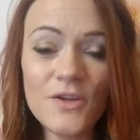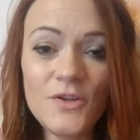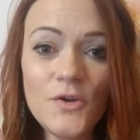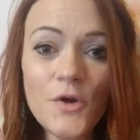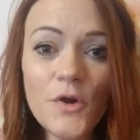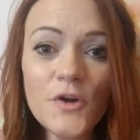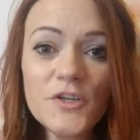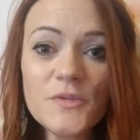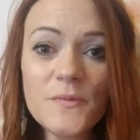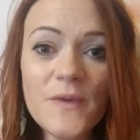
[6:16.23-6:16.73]

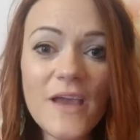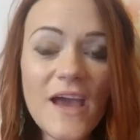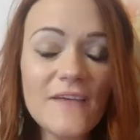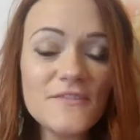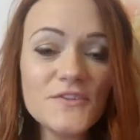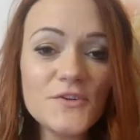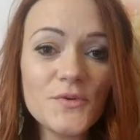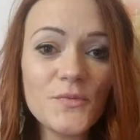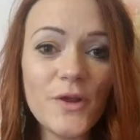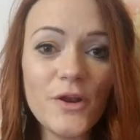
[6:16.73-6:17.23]
nor do we
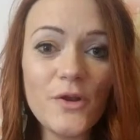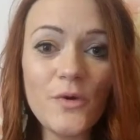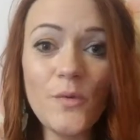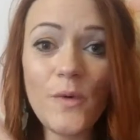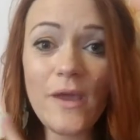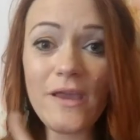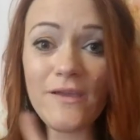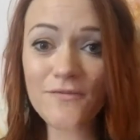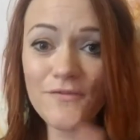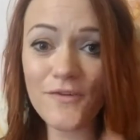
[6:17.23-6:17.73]
have to run
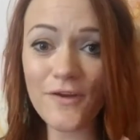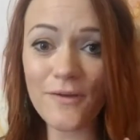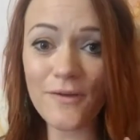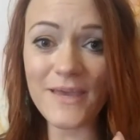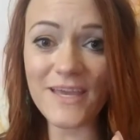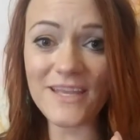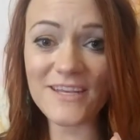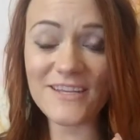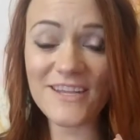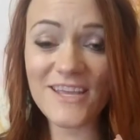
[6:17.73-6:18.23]
away from
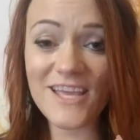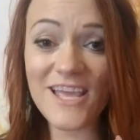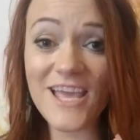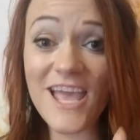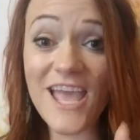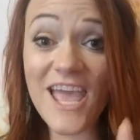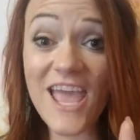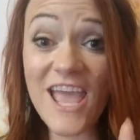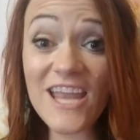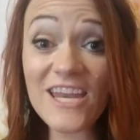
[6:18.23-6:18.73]
it
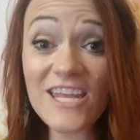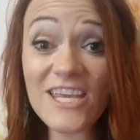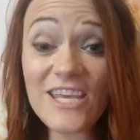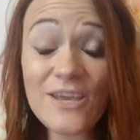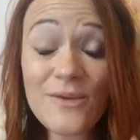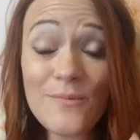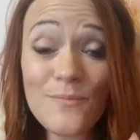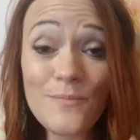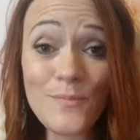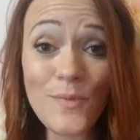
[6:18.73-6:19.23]

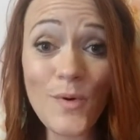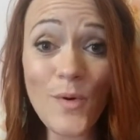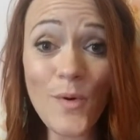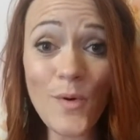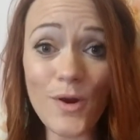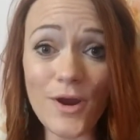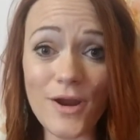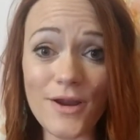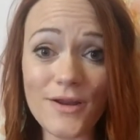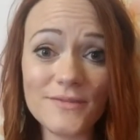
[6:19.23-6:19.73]

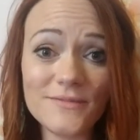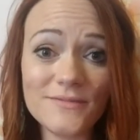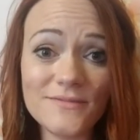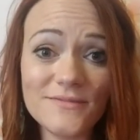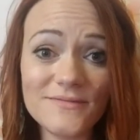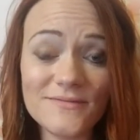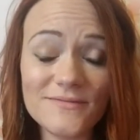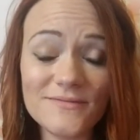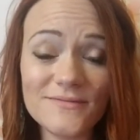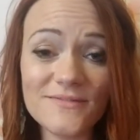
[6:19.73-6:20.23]
anymore.
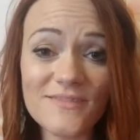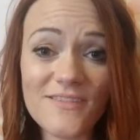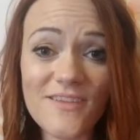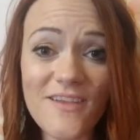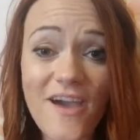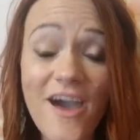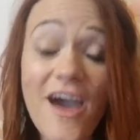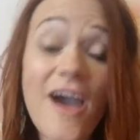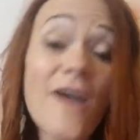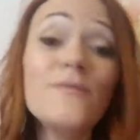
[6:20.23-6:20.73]

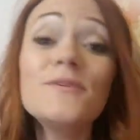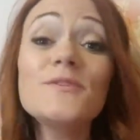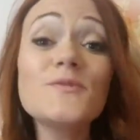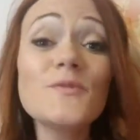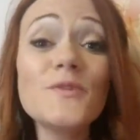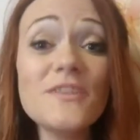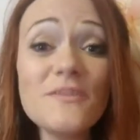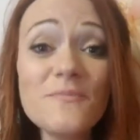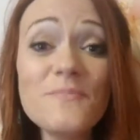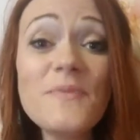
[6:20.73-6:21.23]
I was
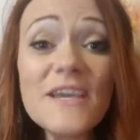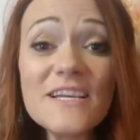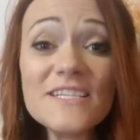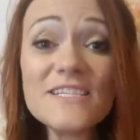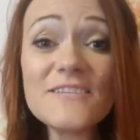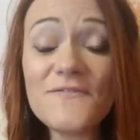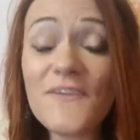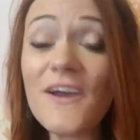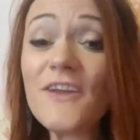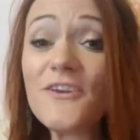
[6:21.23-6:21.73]
one of the
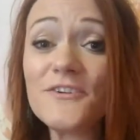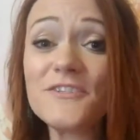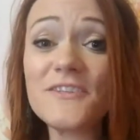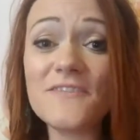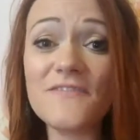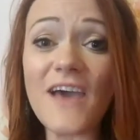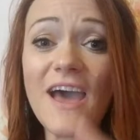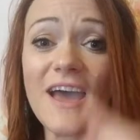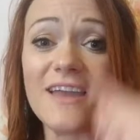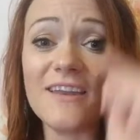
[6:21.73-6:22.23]
biggest defenders
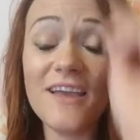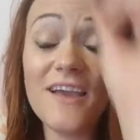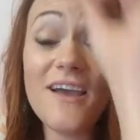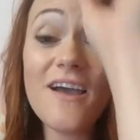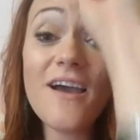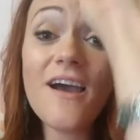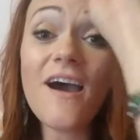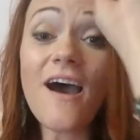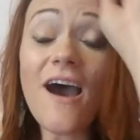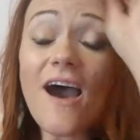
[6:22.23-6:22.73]
of that.
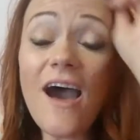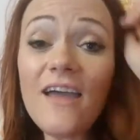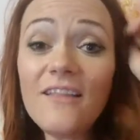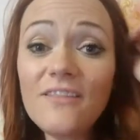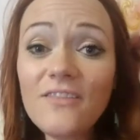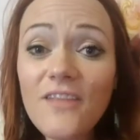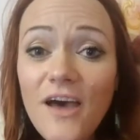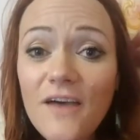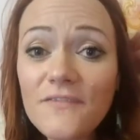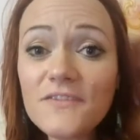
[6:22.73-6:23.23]

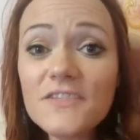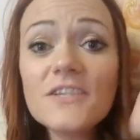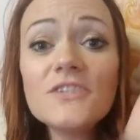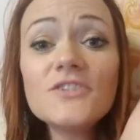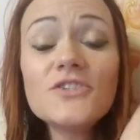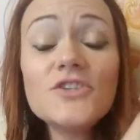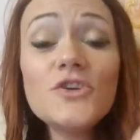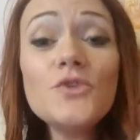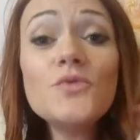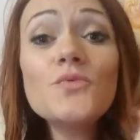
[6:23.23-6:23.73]
I loved
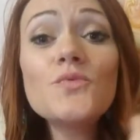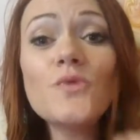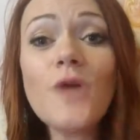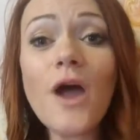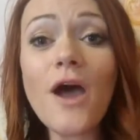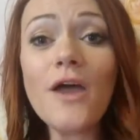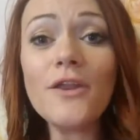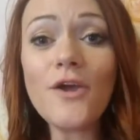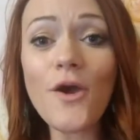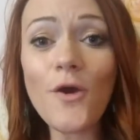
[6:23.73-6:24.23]
to
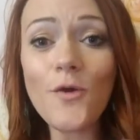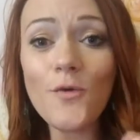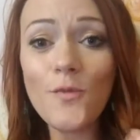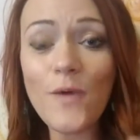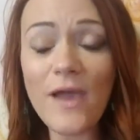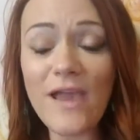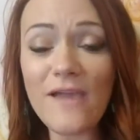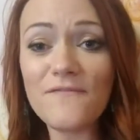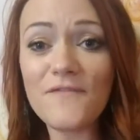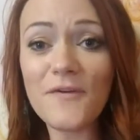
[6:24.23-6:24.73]
run
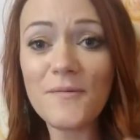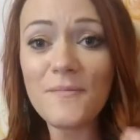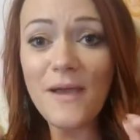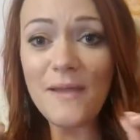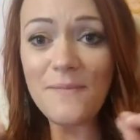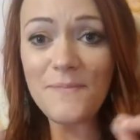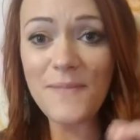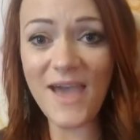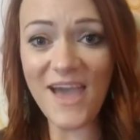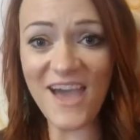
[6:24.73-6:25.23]
away from
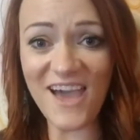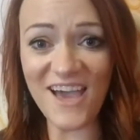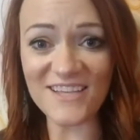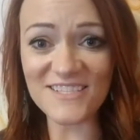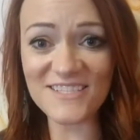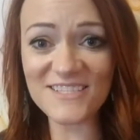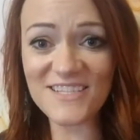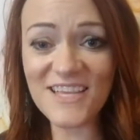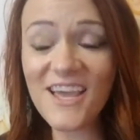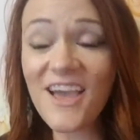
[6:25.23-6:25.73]
my
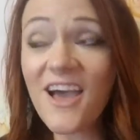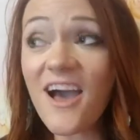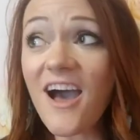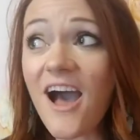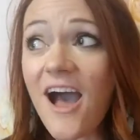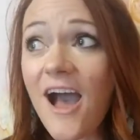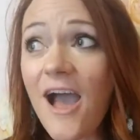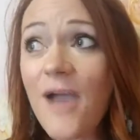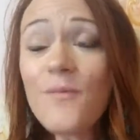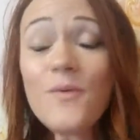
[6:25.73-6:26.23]
past.
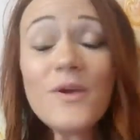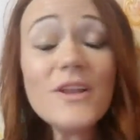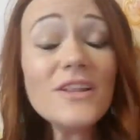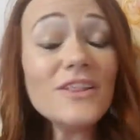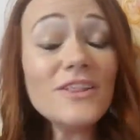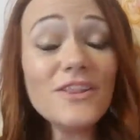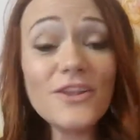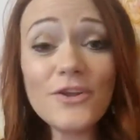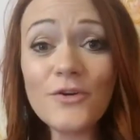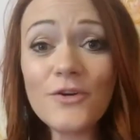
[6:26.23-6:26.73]
I would
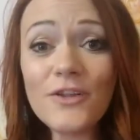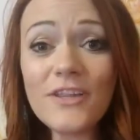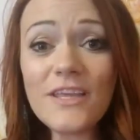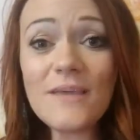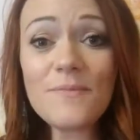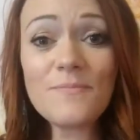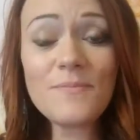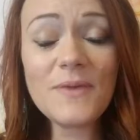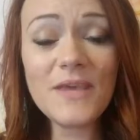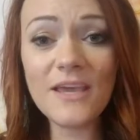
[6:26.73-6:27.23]

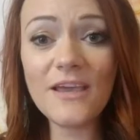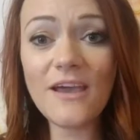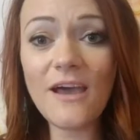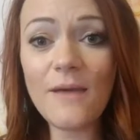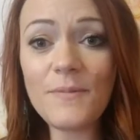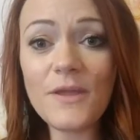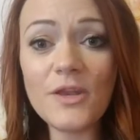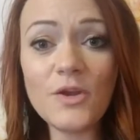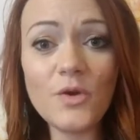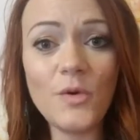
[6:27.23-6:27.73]
literally pick
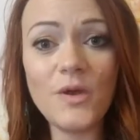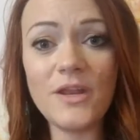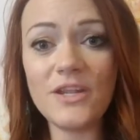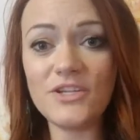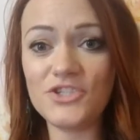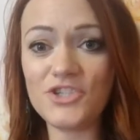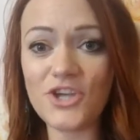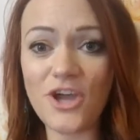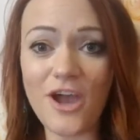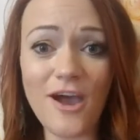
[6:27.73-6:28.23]
up and quit a
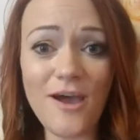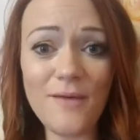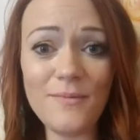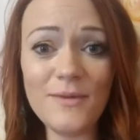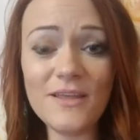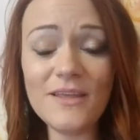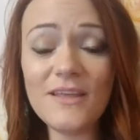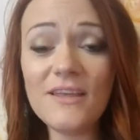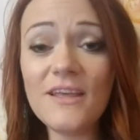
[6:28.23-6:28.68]
job,